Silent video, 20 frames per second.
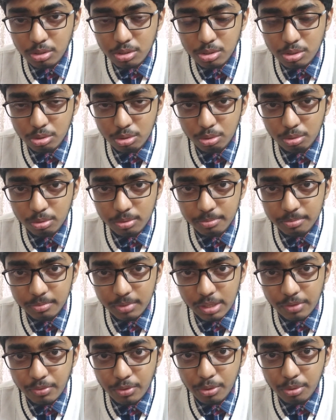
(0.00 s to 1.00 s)
So
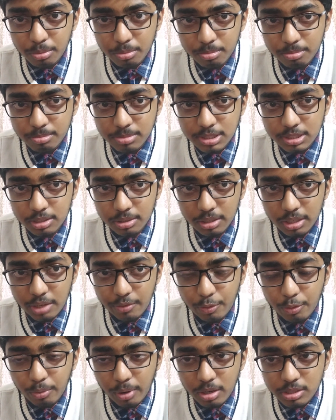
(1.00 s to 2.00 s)
if you
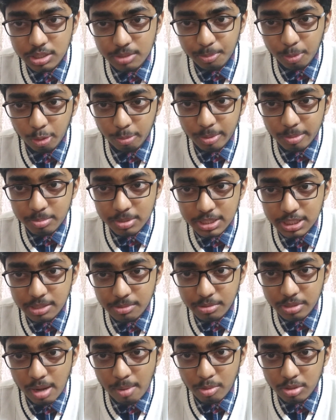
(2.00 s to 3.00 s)
want to support me, please
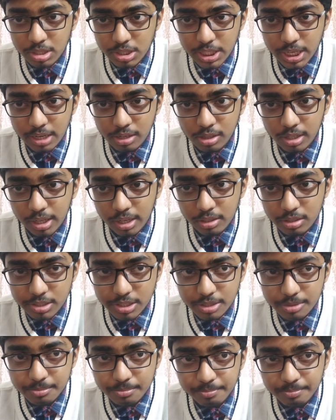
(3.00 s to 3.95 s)
subscribe to the channel and